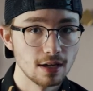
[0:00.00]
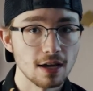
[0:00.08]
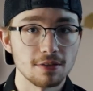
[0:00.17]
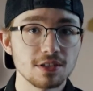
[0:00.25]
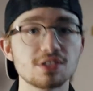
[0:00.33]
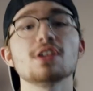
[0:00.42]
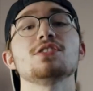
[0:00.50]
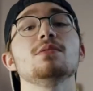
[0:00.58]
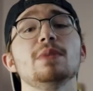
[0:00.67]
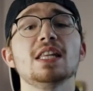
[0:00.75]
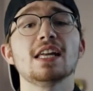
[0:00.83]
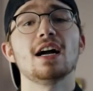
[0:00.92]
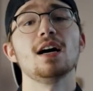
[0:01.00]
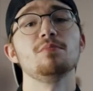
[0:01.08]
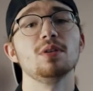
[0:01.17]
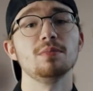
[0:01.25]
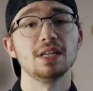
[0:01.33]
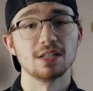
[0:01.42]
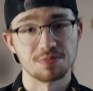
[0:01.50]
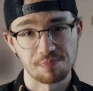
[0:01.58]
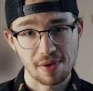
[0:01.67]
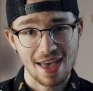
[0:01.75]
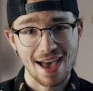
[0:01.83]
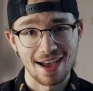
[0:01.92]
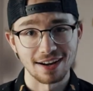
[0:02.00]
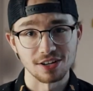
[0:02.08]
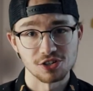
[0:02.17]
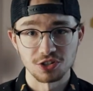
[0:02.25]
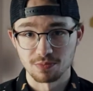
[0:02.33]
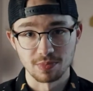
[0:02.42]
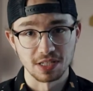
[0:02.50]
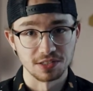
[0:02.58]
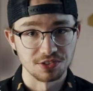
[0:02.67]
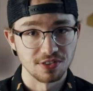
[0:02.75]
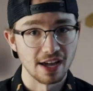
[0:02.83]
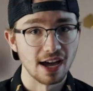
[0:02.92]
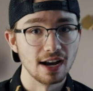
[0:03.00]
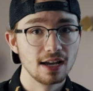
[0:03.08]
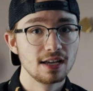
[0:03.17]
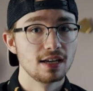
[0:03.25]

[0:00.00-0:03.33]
And this doesn't mean that IPB is bad, it just means that